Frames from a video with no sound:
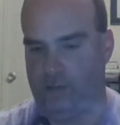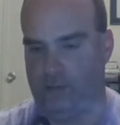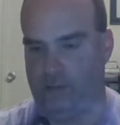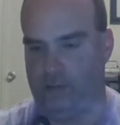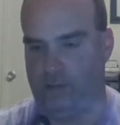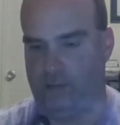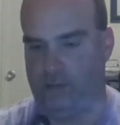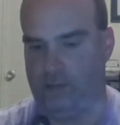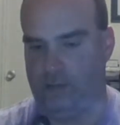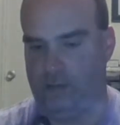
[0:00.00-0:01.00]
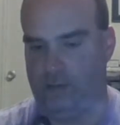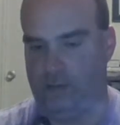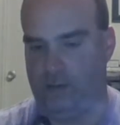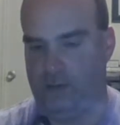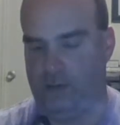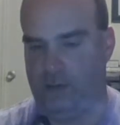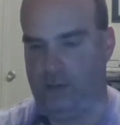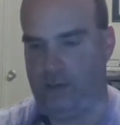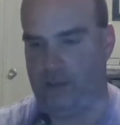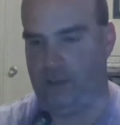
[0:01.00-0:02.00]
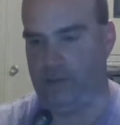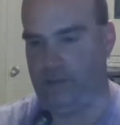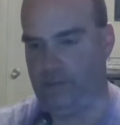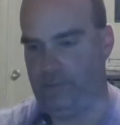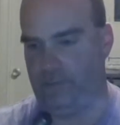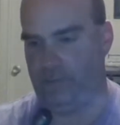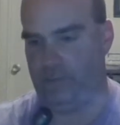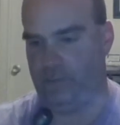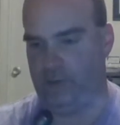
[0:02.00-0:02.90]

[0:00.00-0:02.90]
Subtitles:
(silence)